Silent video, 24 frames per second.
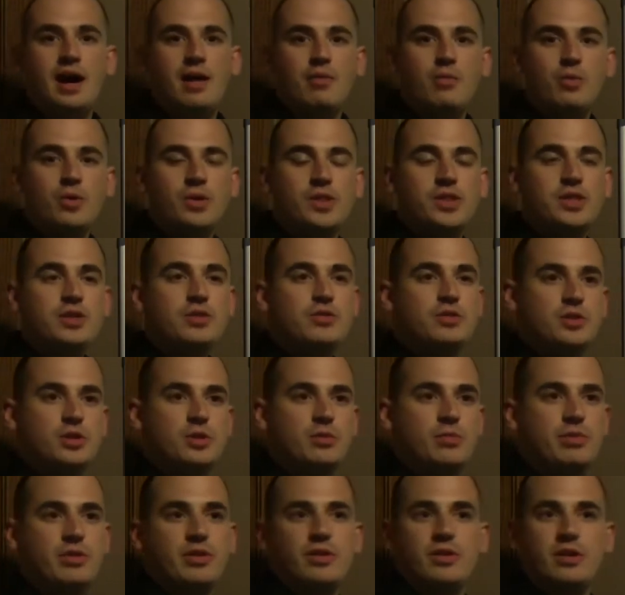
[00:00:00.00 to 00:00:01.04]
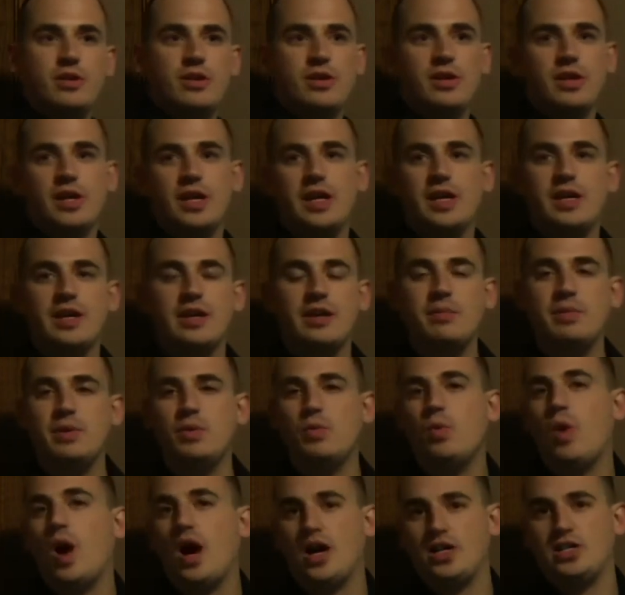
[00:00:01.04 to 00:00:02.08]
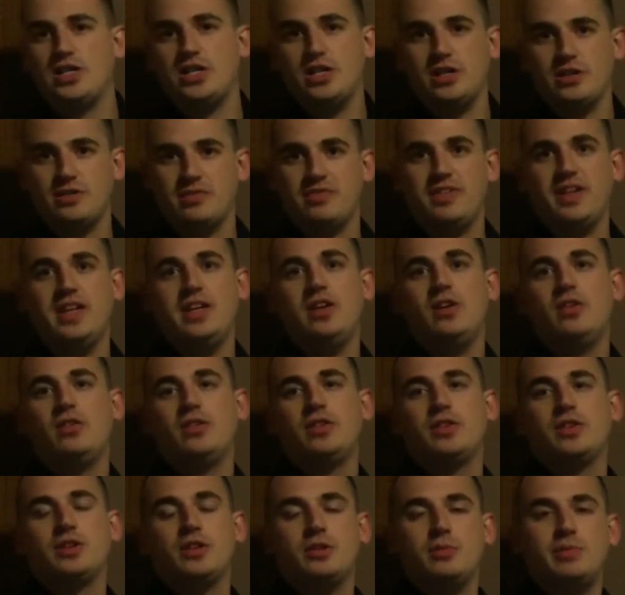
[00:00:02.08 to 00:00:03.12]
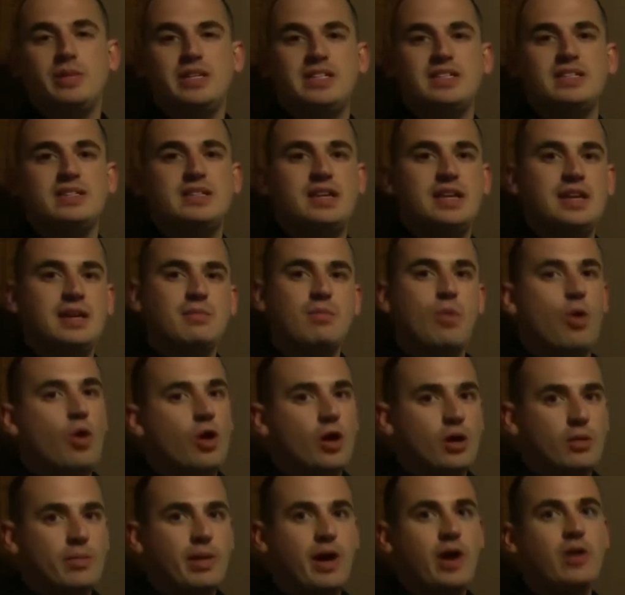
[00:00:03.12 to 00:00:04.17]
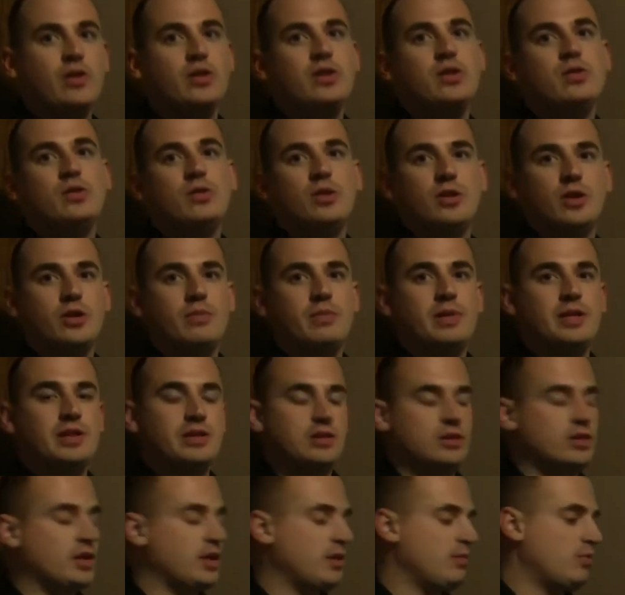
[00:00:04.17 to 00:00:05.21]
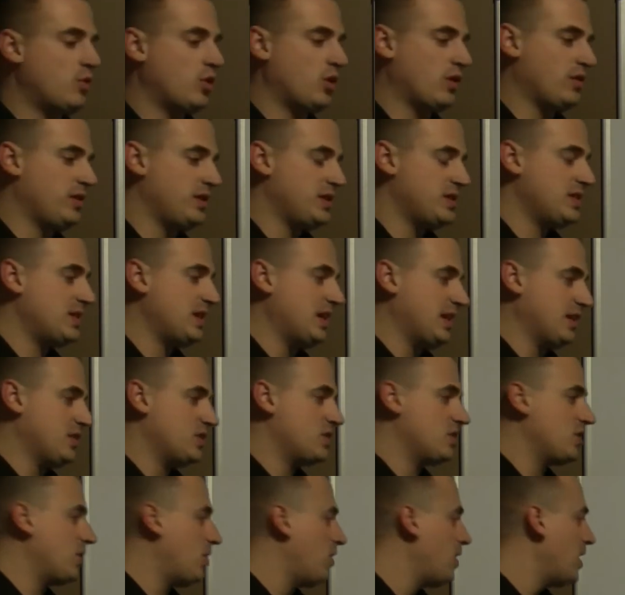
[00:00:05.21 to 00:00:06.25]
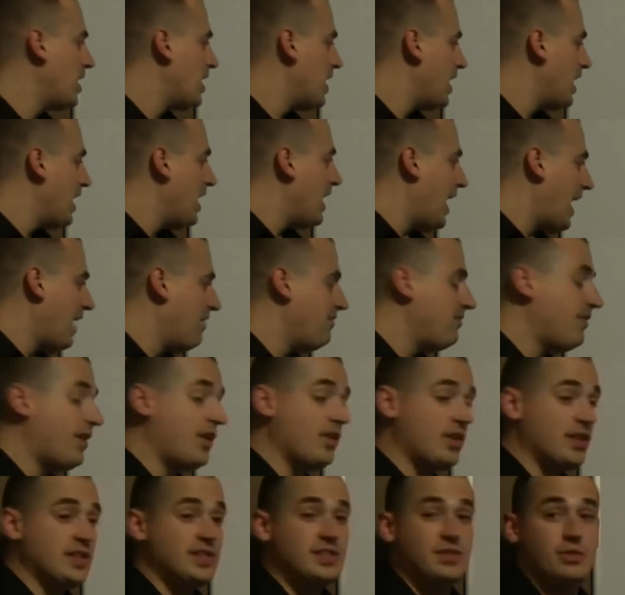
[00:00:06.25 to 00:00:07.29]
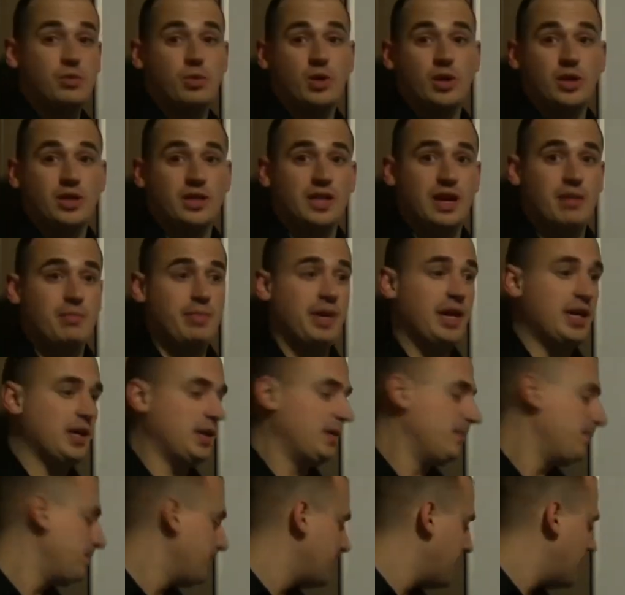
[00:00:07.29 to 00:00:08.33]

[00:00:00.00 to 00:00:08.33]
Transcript: with YouTube they're going to be watching your video, they're going to be seeing more about you, they're going to be learning more of these things. So I found it to work a lot better.